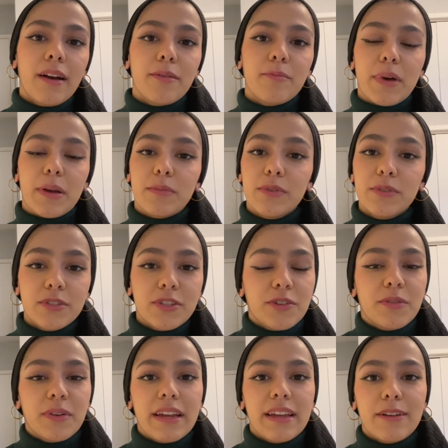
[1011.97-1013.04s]
my moods are
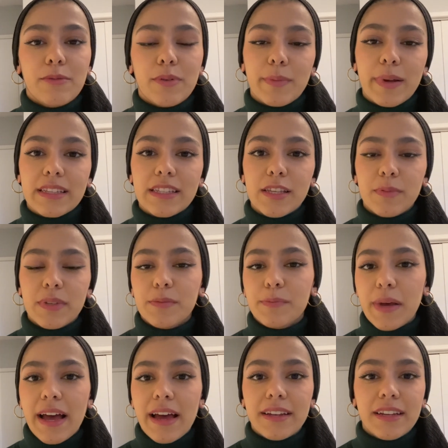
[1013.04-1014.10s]
great. When my sleep is
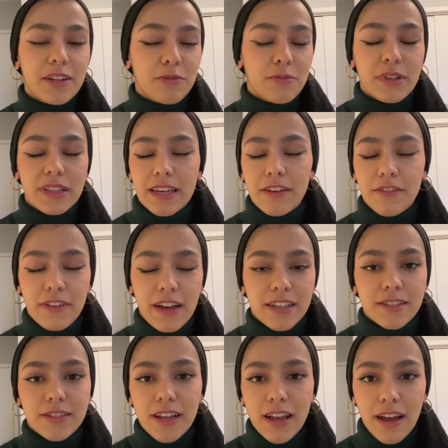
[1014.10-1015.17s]
bad, it really
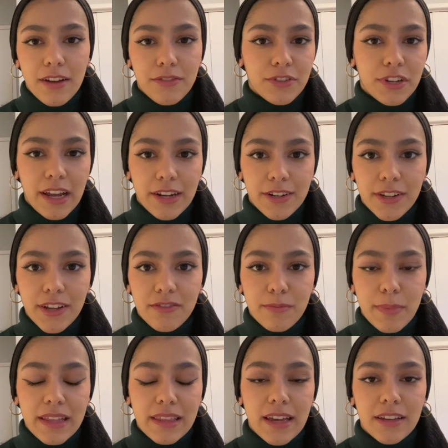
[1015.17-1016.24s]
affects every area of
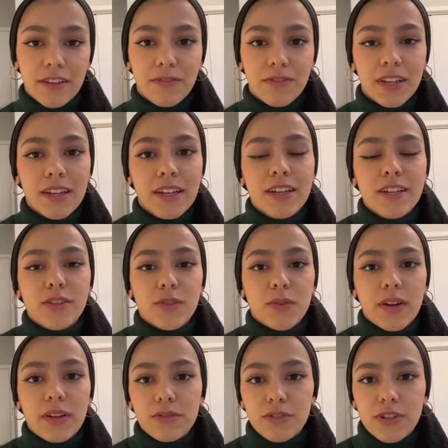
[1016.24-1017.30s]
my life. So I
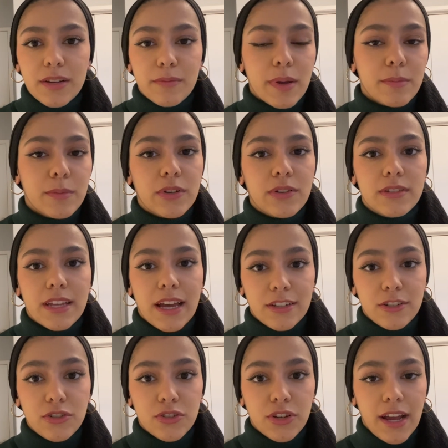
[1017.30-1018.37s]
don't track my moods, I do
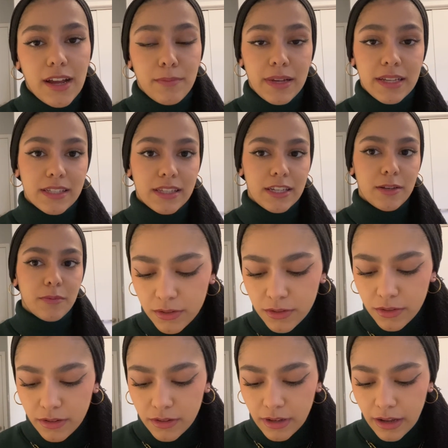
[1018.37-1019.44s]
track my sleep.
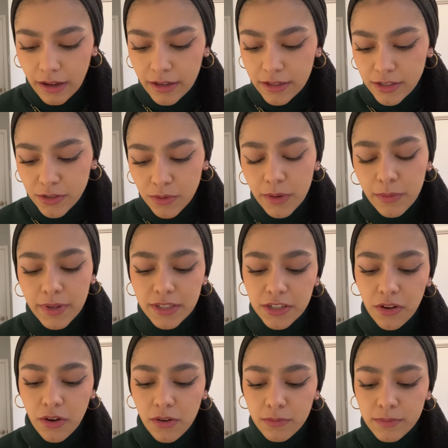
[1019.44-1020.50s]
So I went to
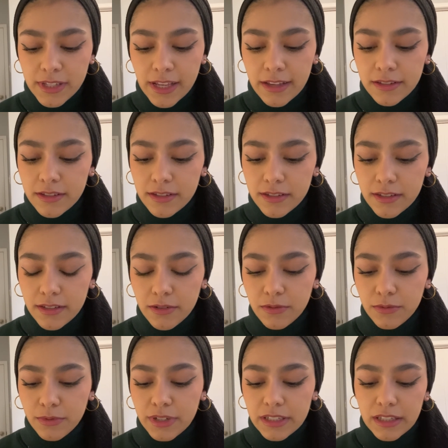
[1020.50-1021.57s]
HomeSense
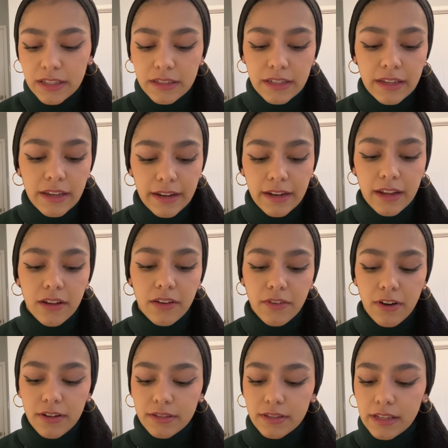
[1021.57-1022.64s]
recently and I
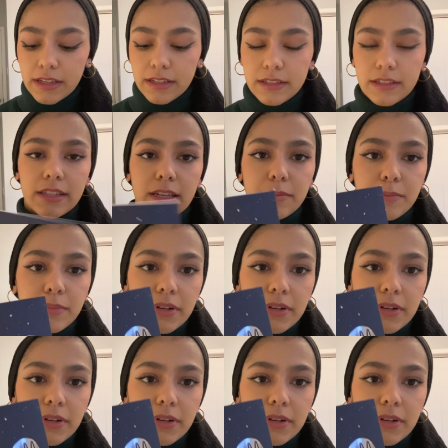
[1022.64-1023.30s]
bought this sleep